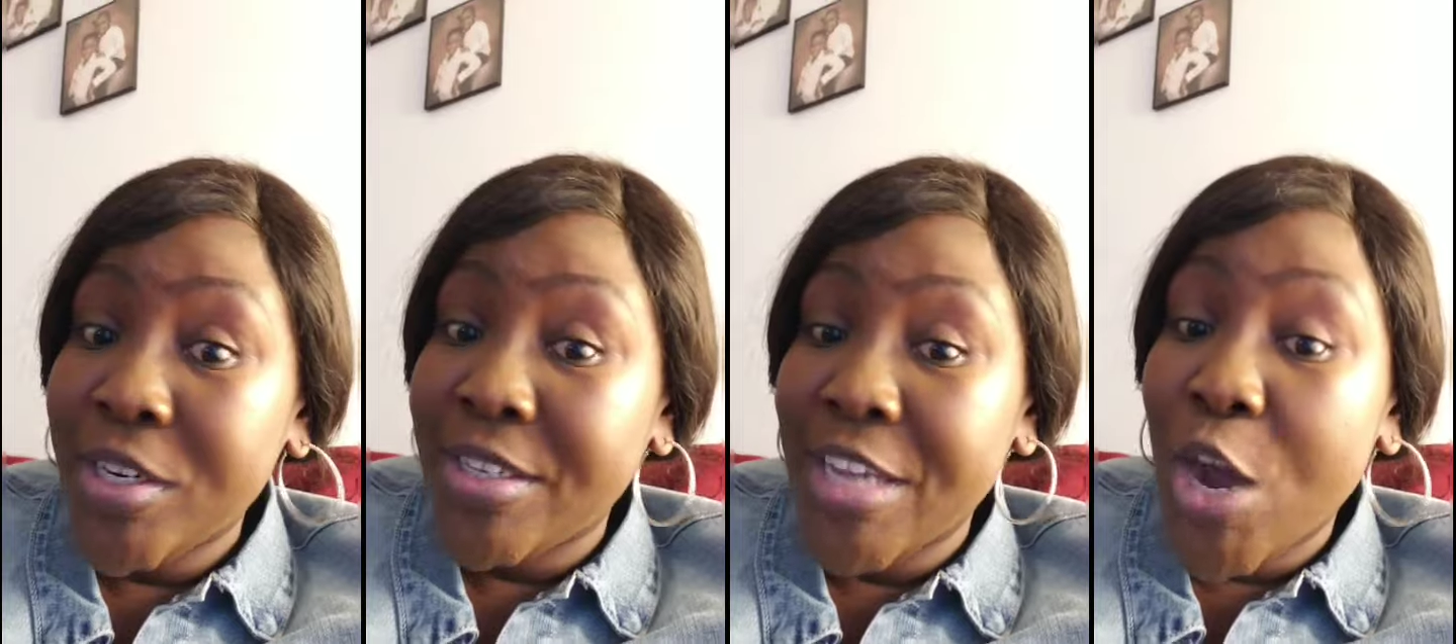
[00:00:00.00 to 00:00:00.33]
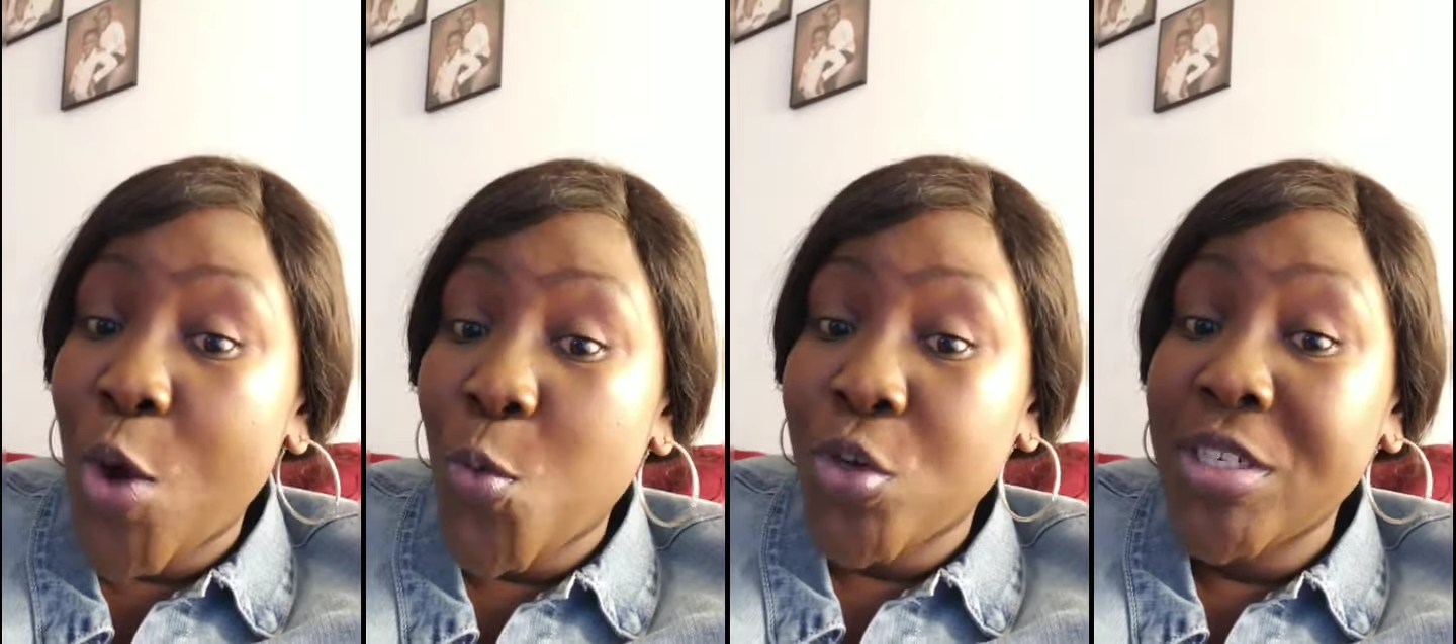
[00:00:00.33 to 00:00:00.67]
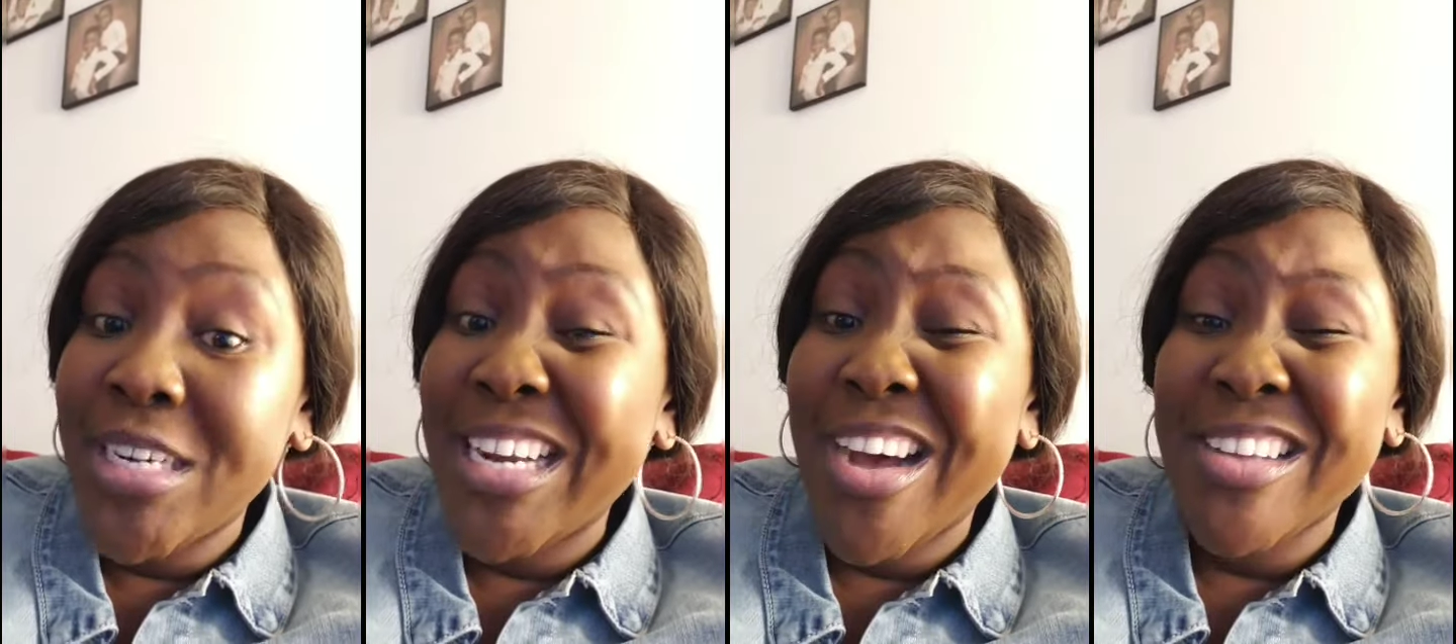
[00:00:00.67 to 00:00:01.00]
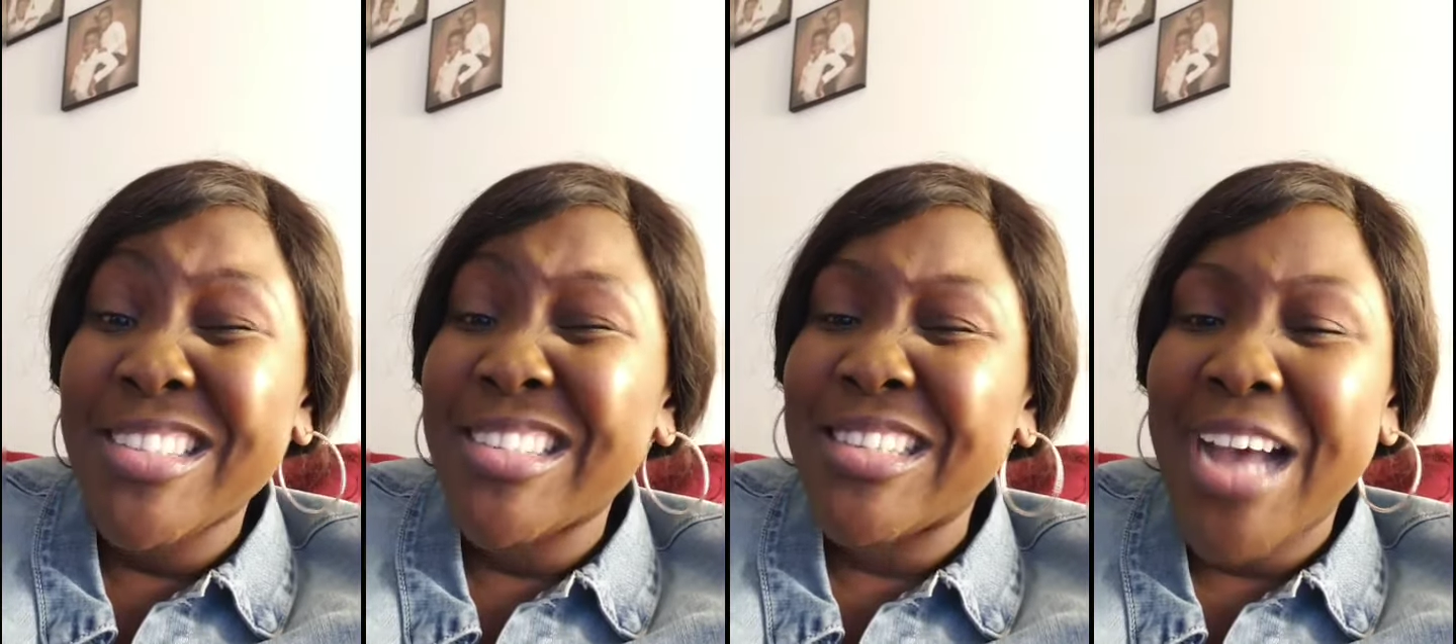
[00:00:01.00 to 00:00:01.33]
went there wounded.
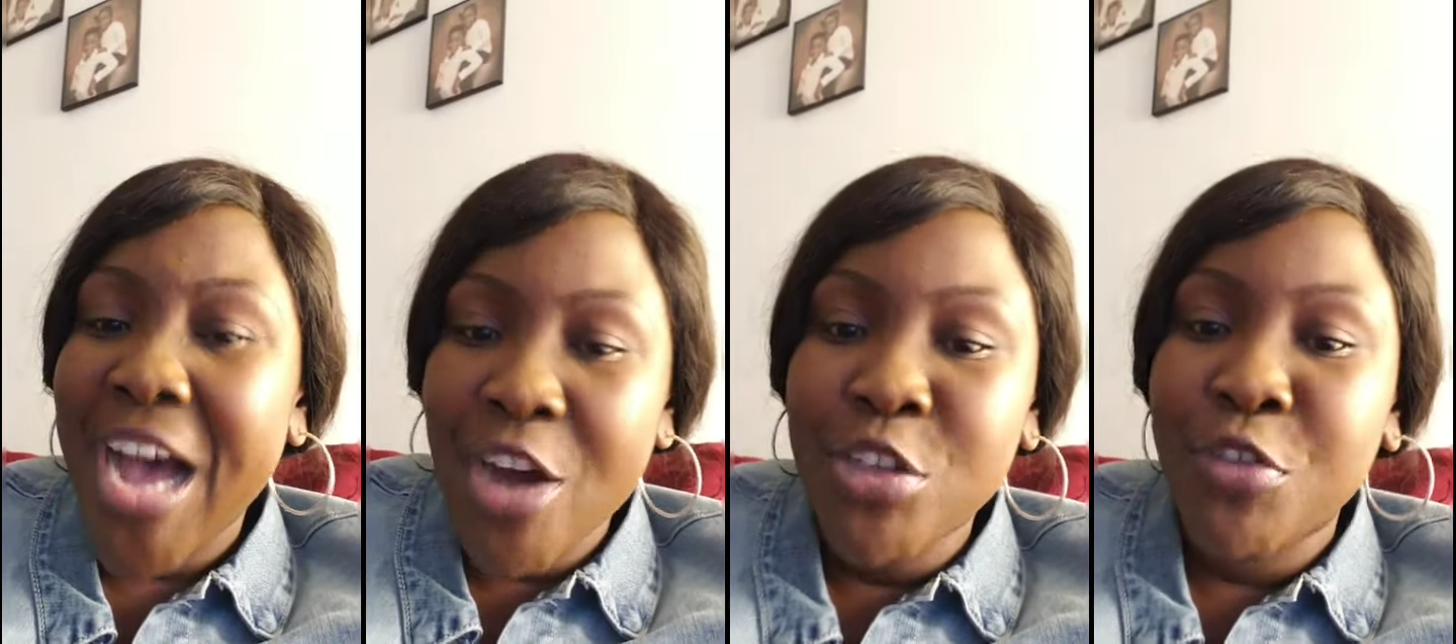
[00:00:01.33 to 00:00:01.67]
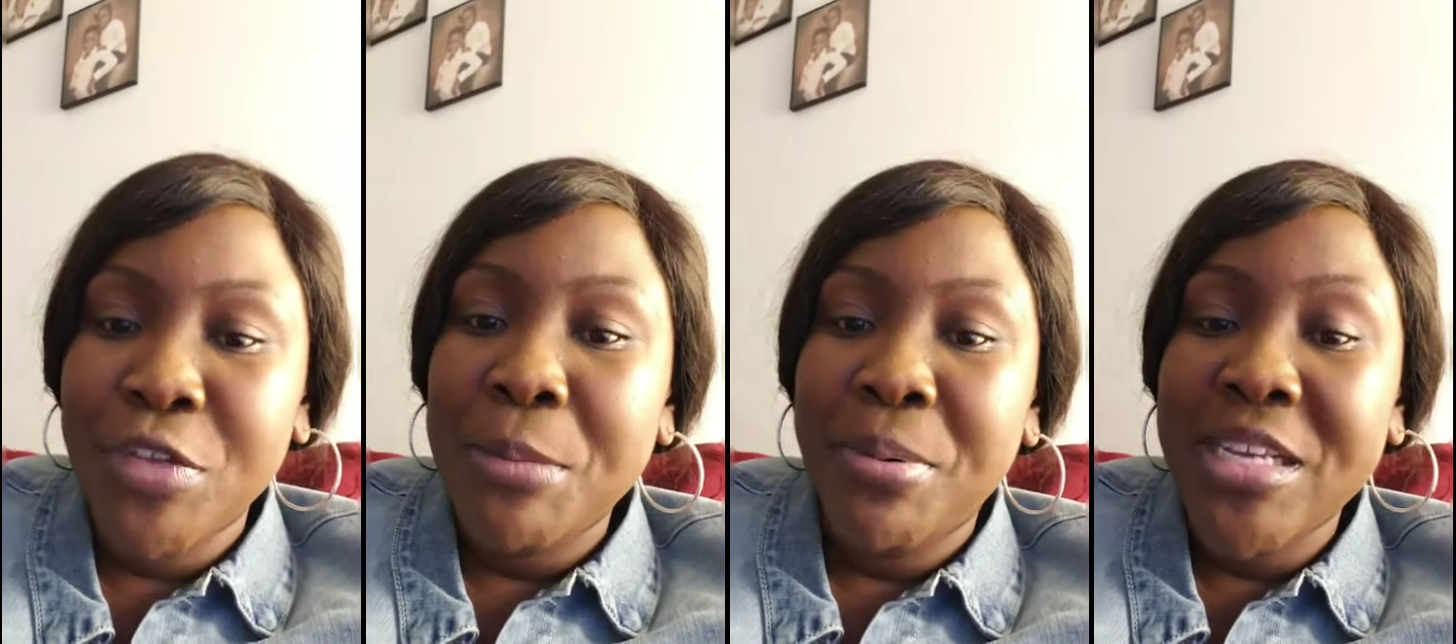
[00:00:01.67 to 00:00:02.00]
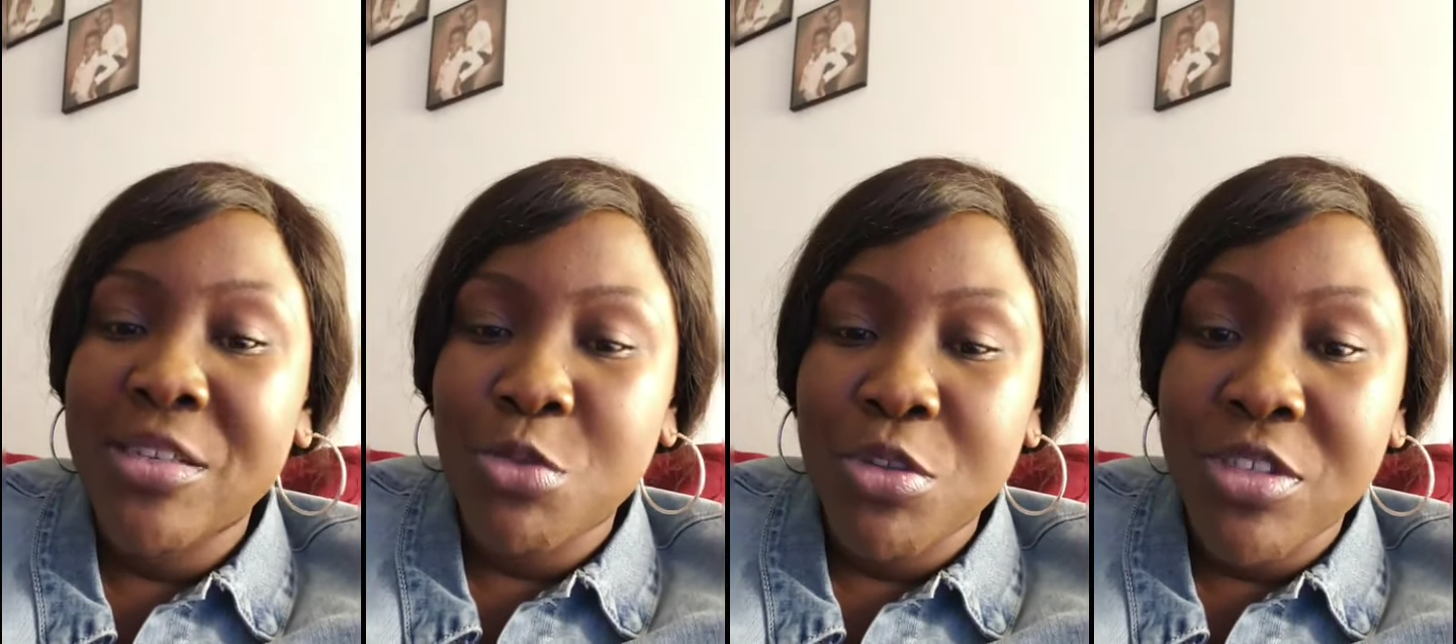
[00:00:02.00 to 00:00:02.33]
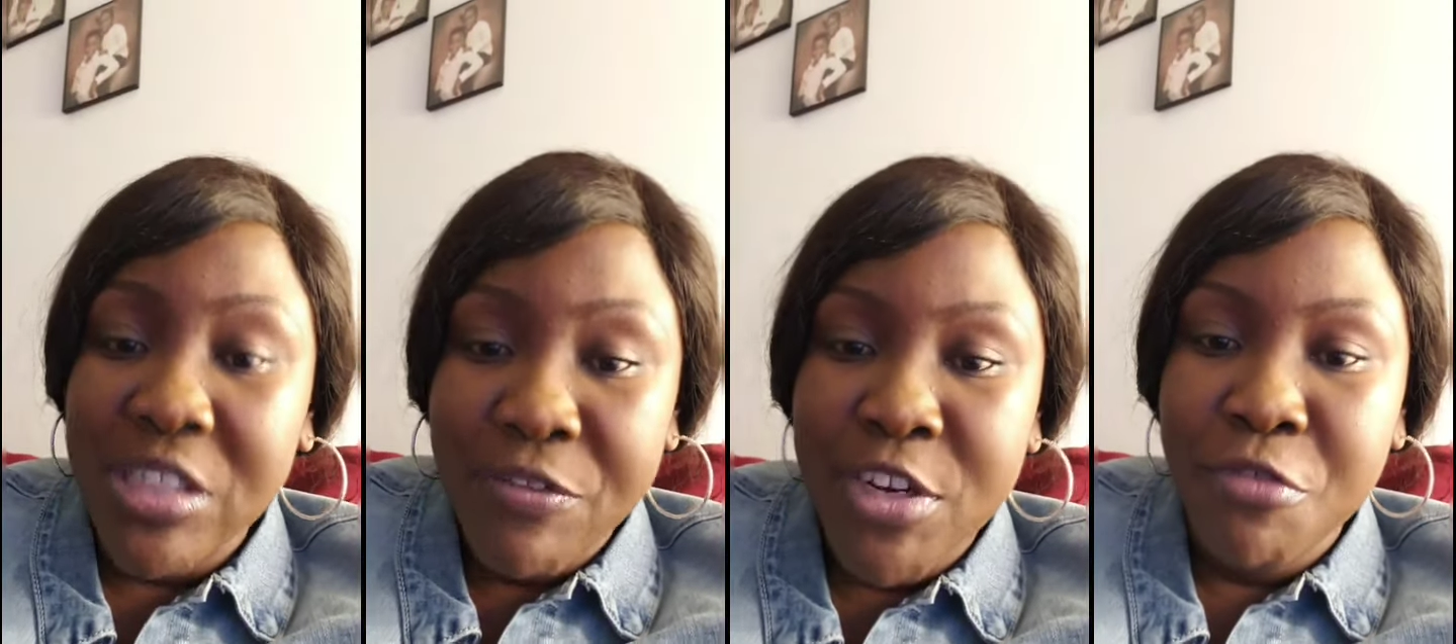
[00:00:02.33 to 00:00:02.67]
I was out of that place with
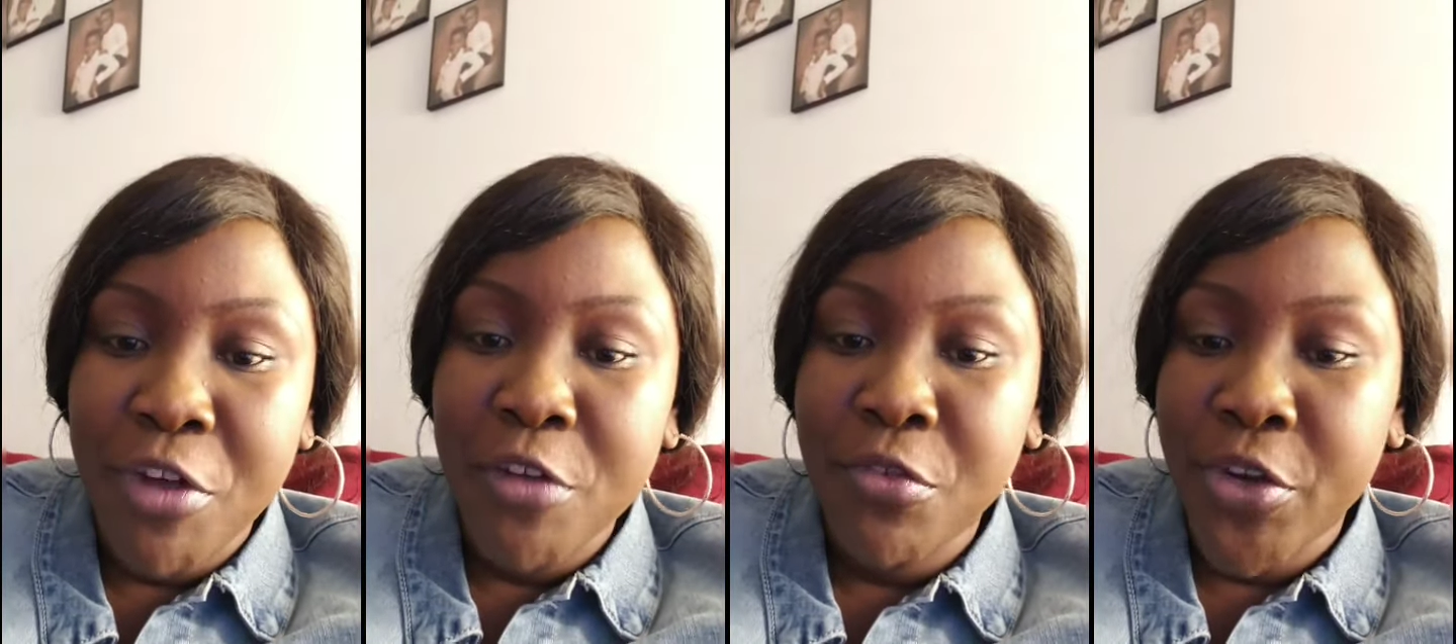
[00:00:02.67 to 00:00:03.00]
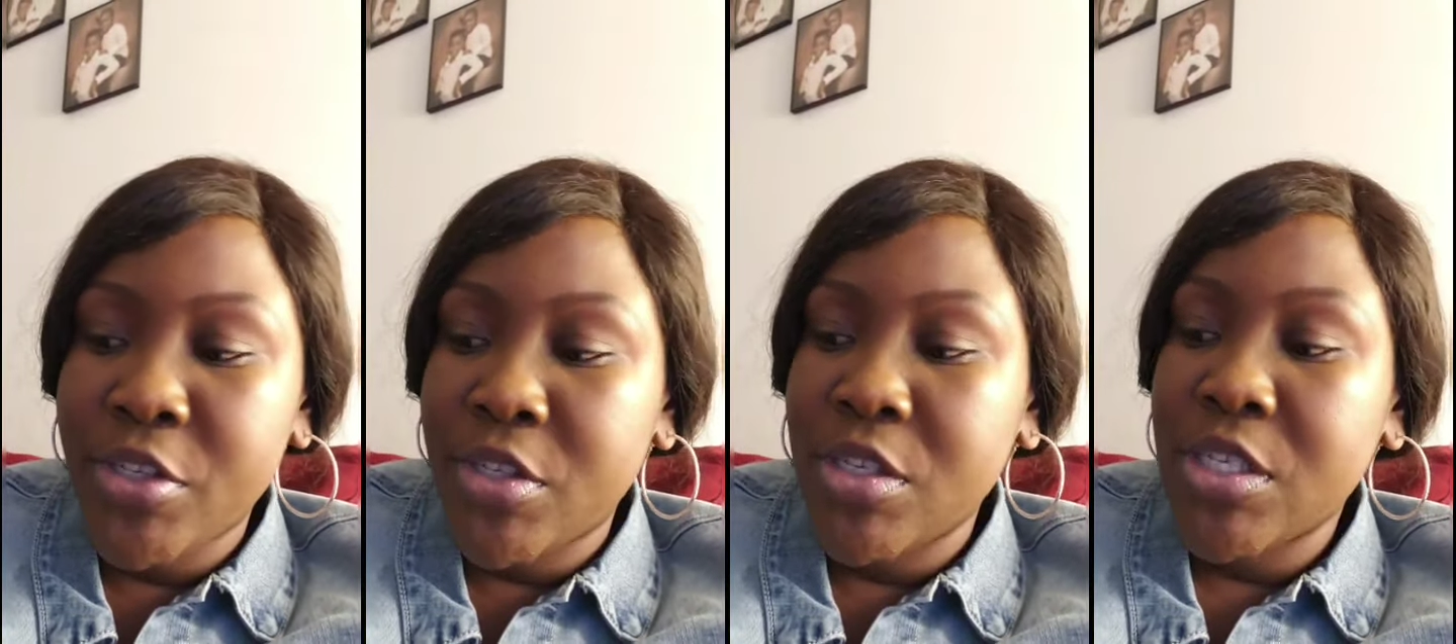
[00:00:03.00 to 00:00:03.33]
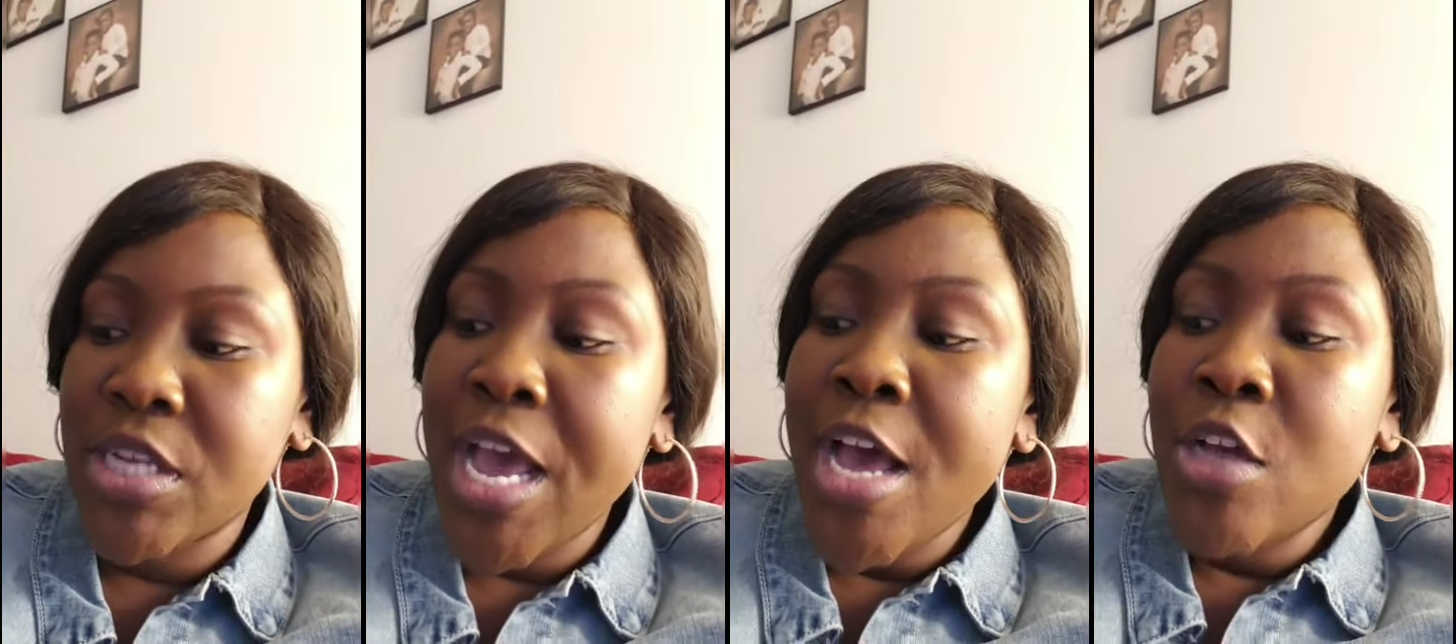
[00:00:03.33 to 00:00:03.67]
75 questions.